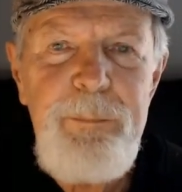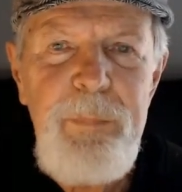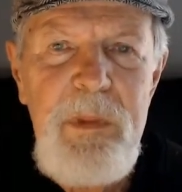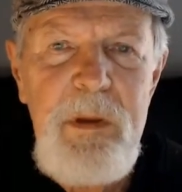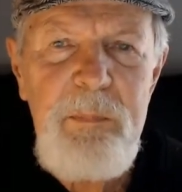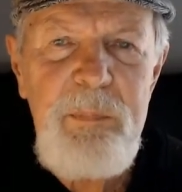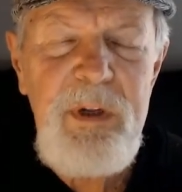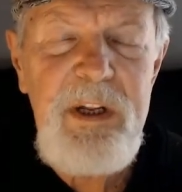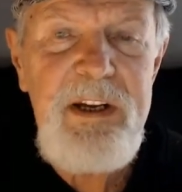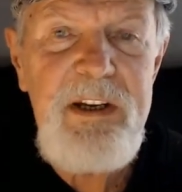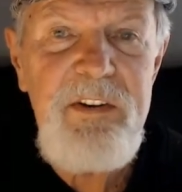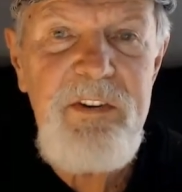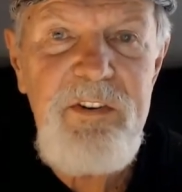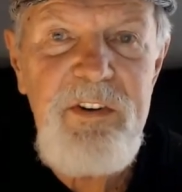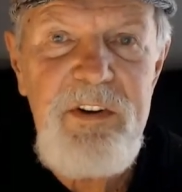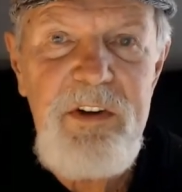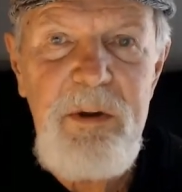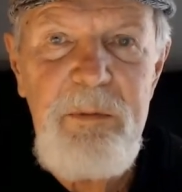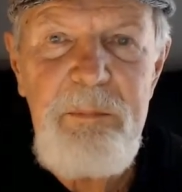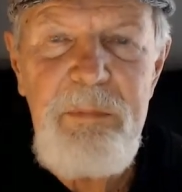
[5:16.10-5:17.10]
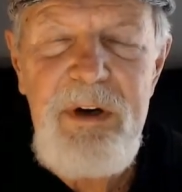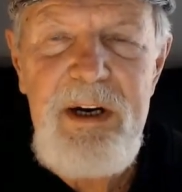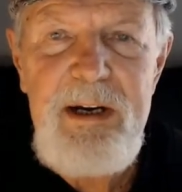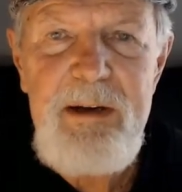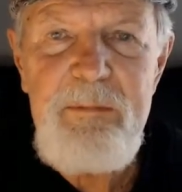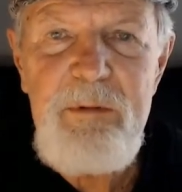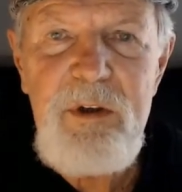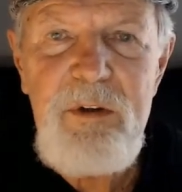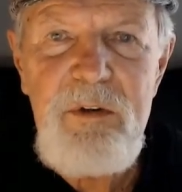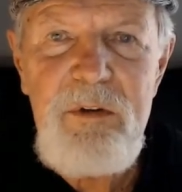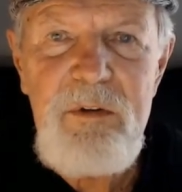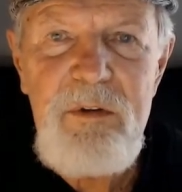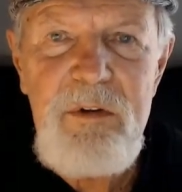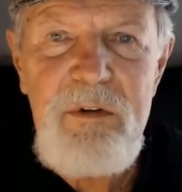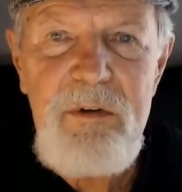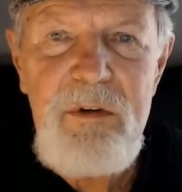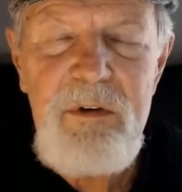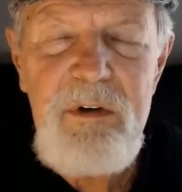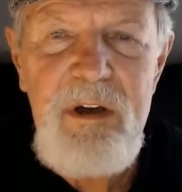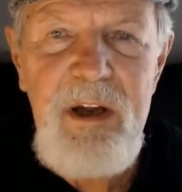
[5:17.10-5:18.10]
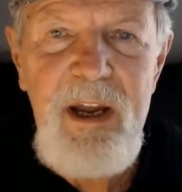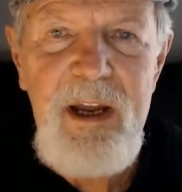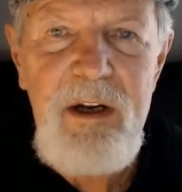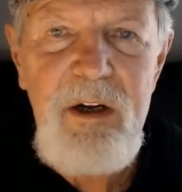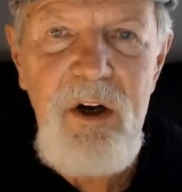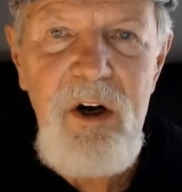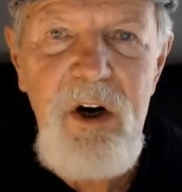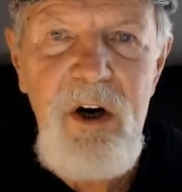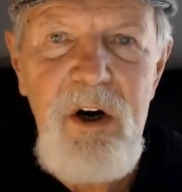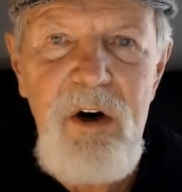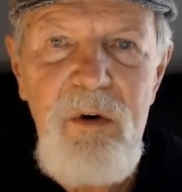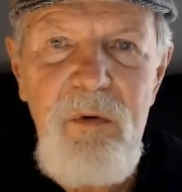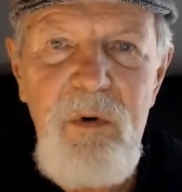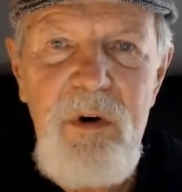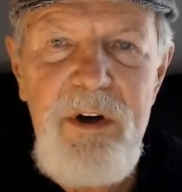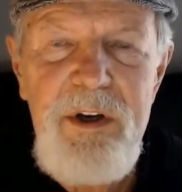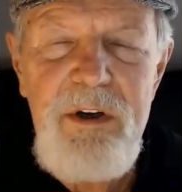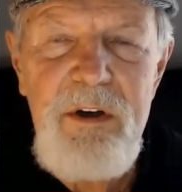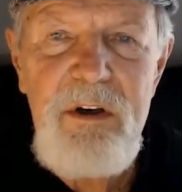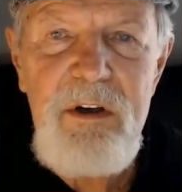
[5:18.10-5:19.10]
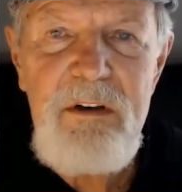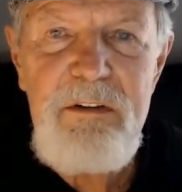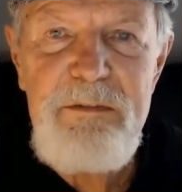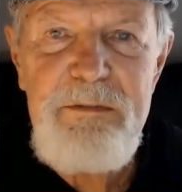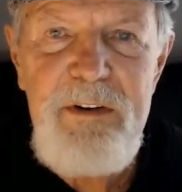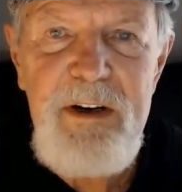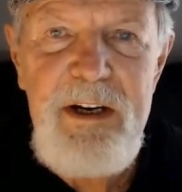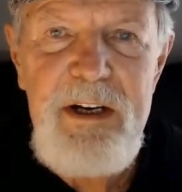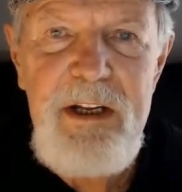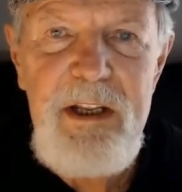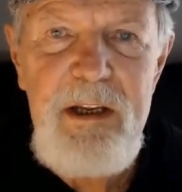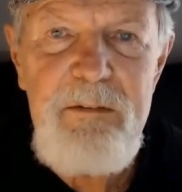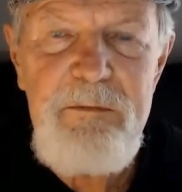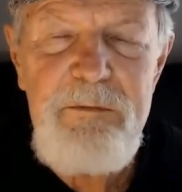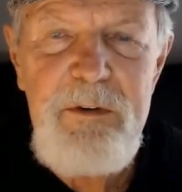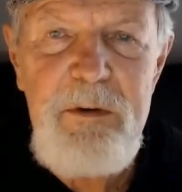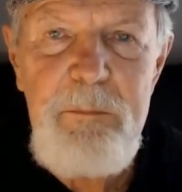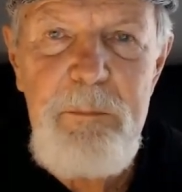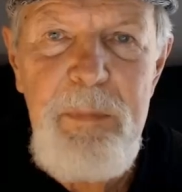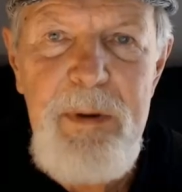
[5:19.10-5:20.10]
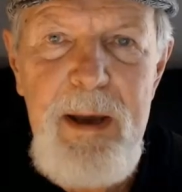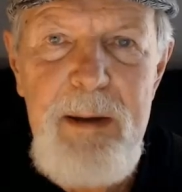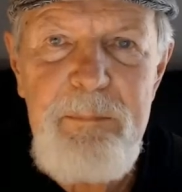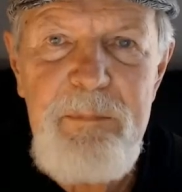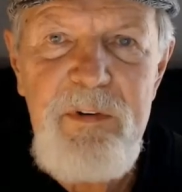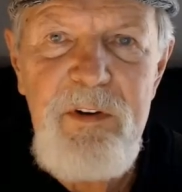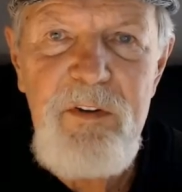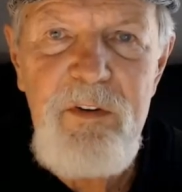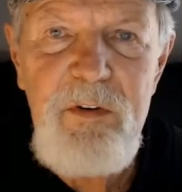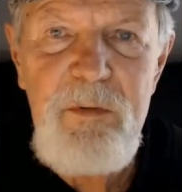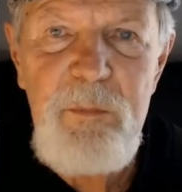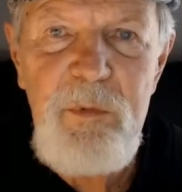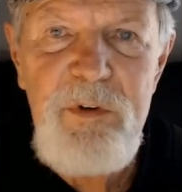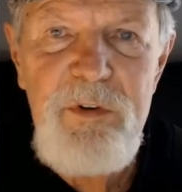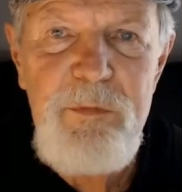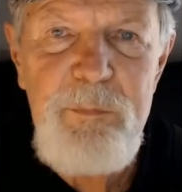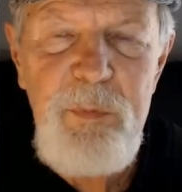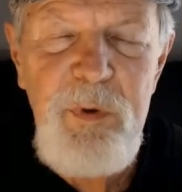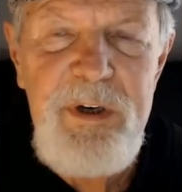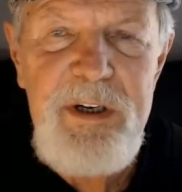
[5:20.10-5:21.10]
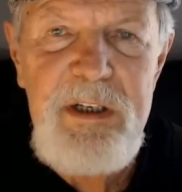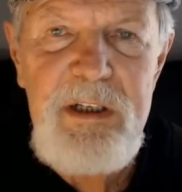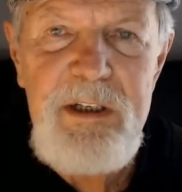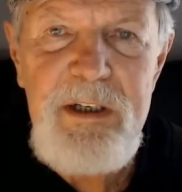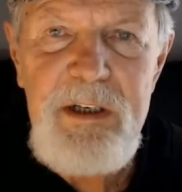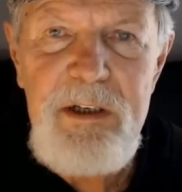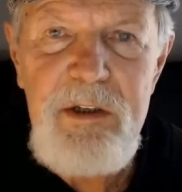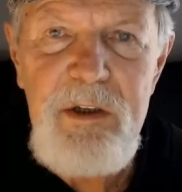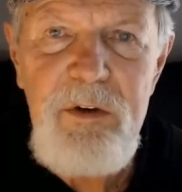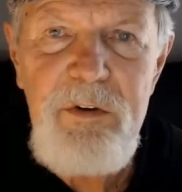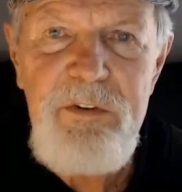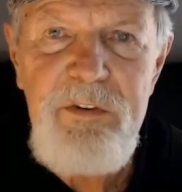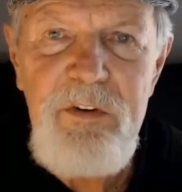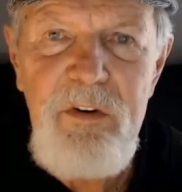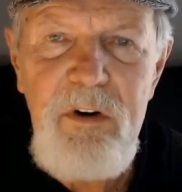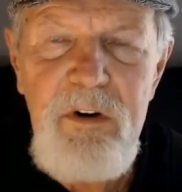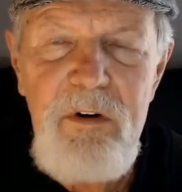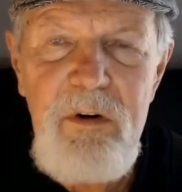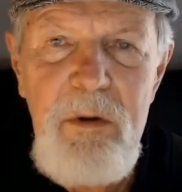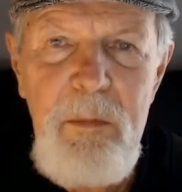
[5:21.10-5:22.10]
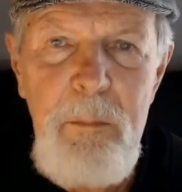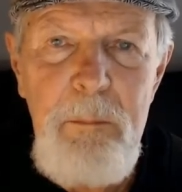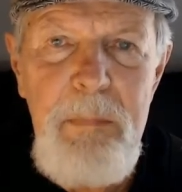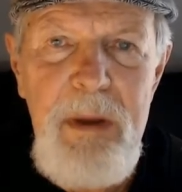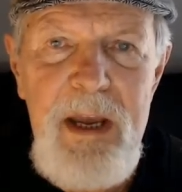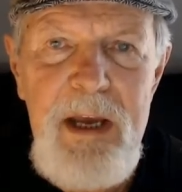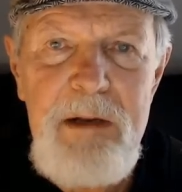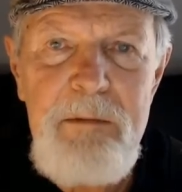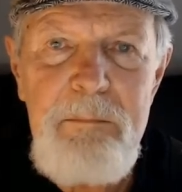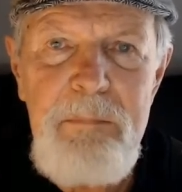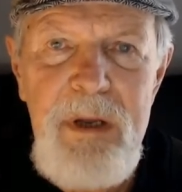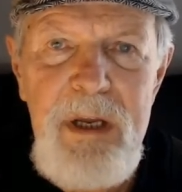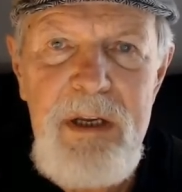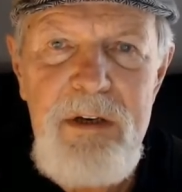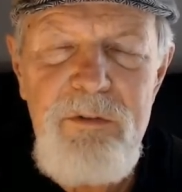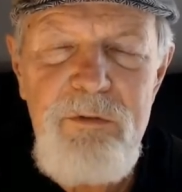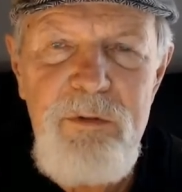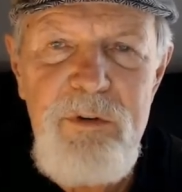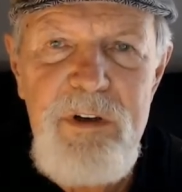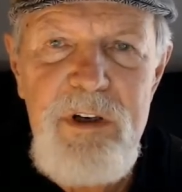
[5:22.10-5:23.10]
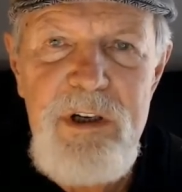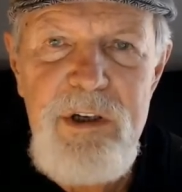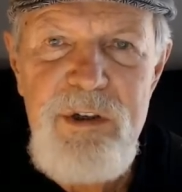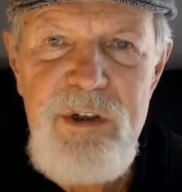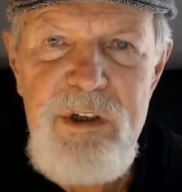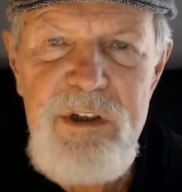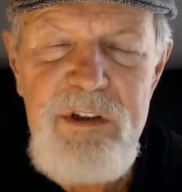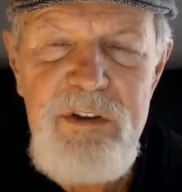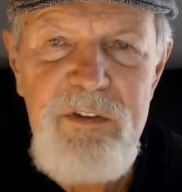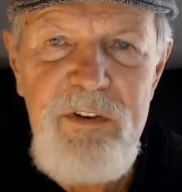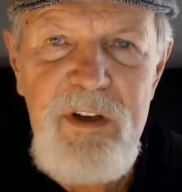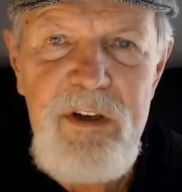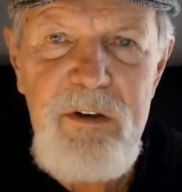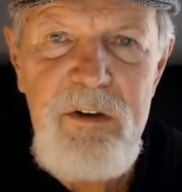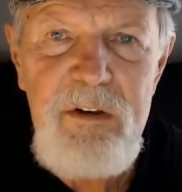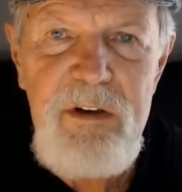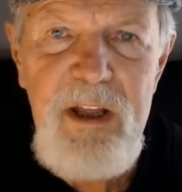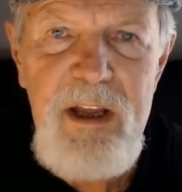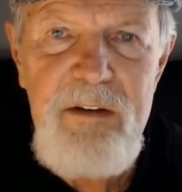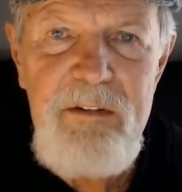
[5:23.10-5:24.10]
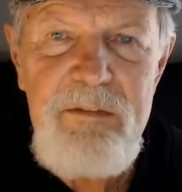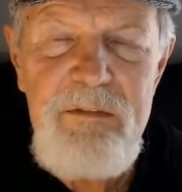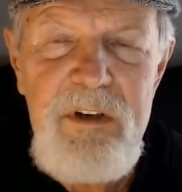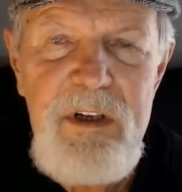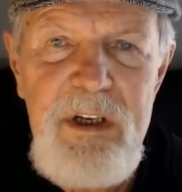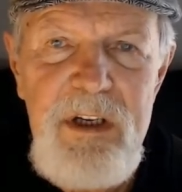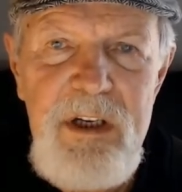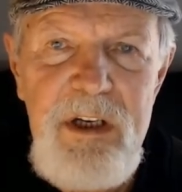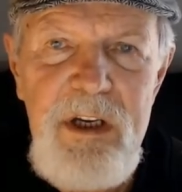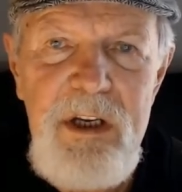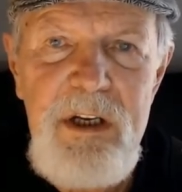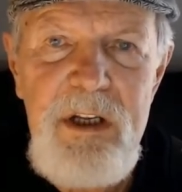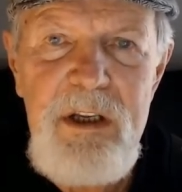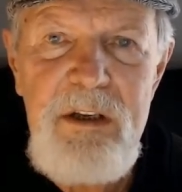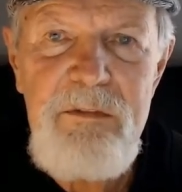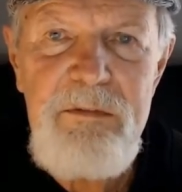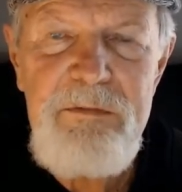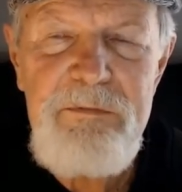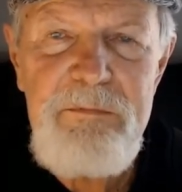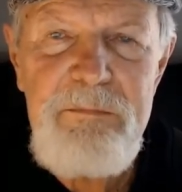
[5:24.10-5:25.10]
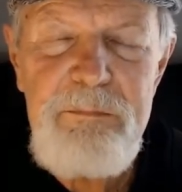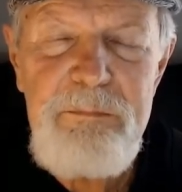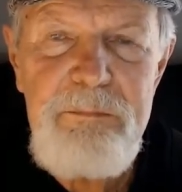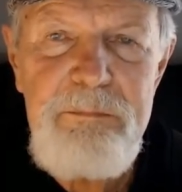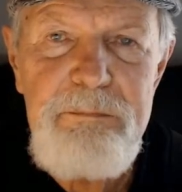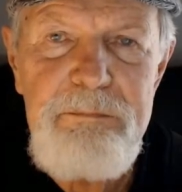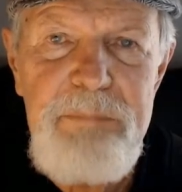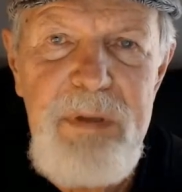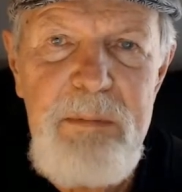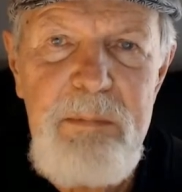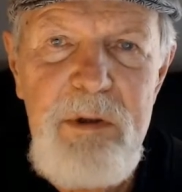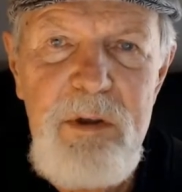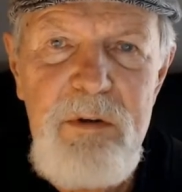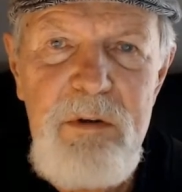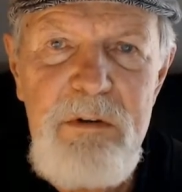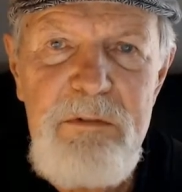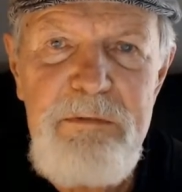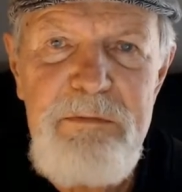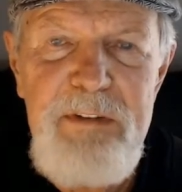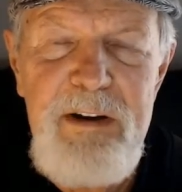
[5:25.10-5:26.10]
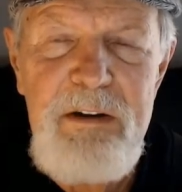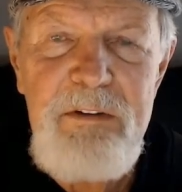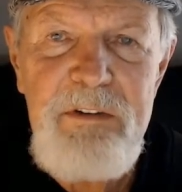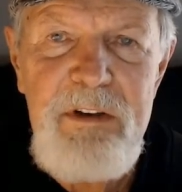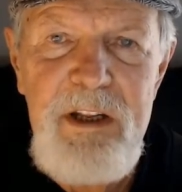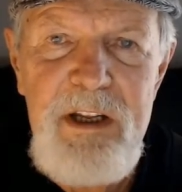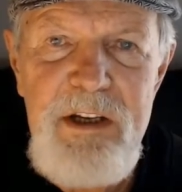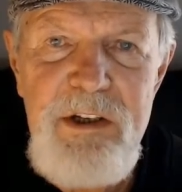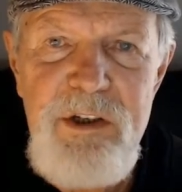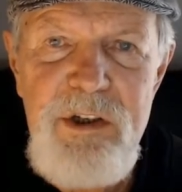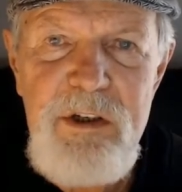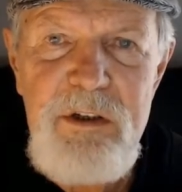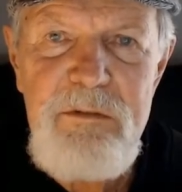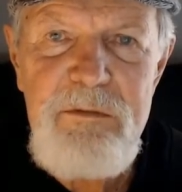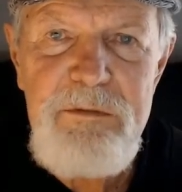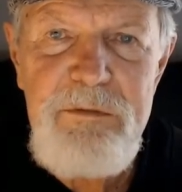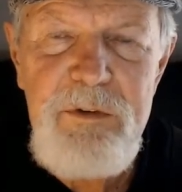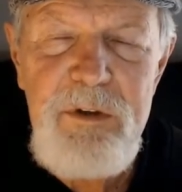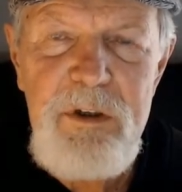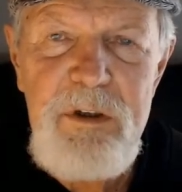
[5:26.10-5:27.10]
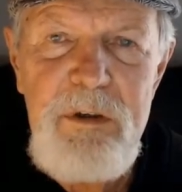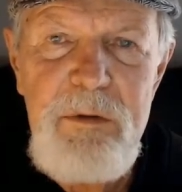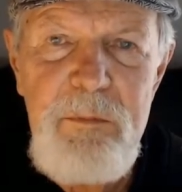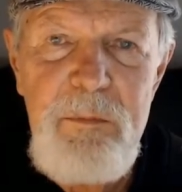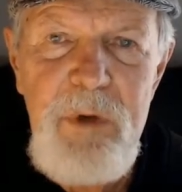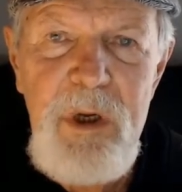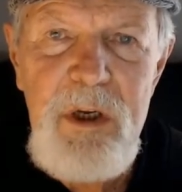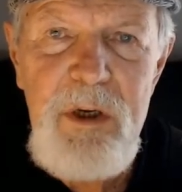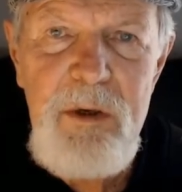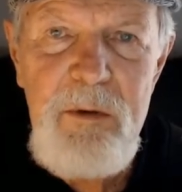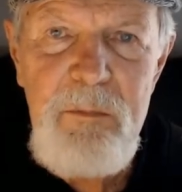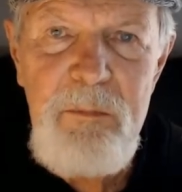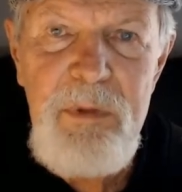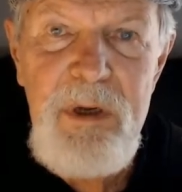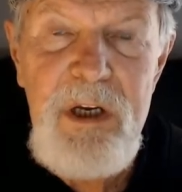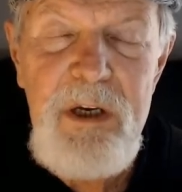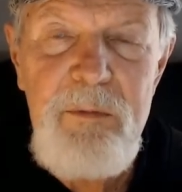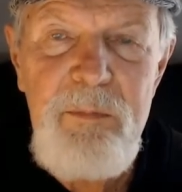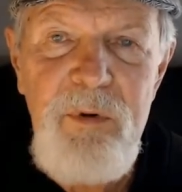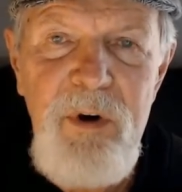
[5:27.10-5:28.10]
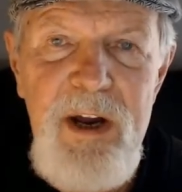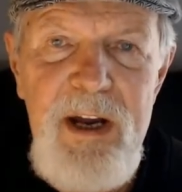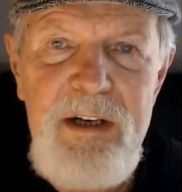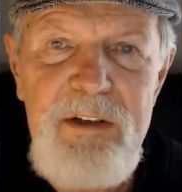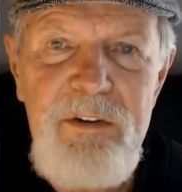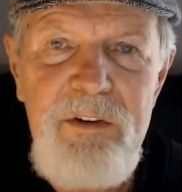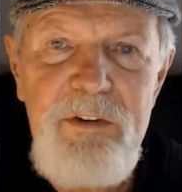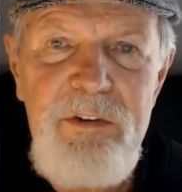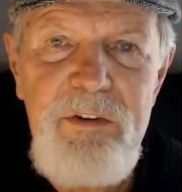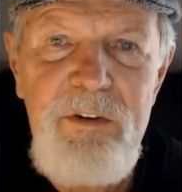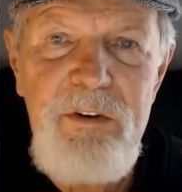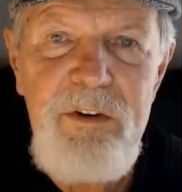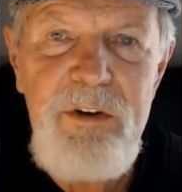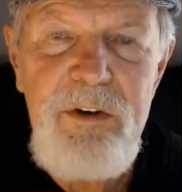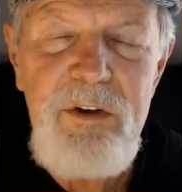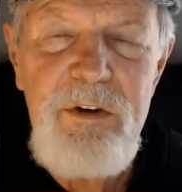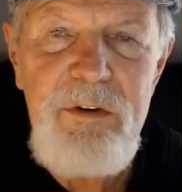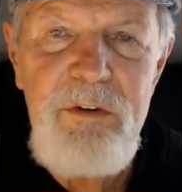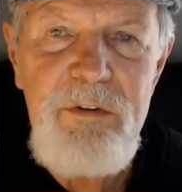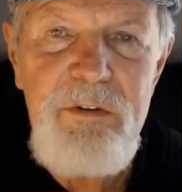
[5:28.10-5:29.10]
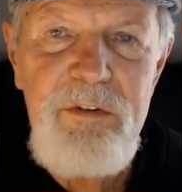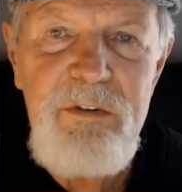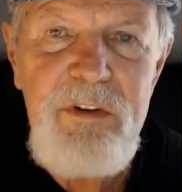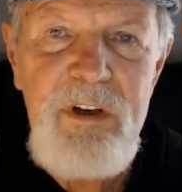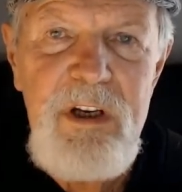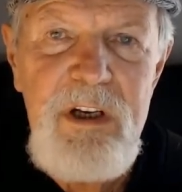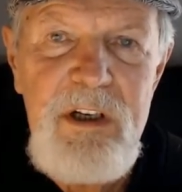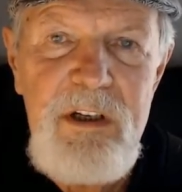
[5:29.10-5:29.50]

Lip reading: place in the Bible at all where you're going to find infant baptism or sprinkling. Those are man-made traditions. They don't have any biblical foundation for being practiced or used.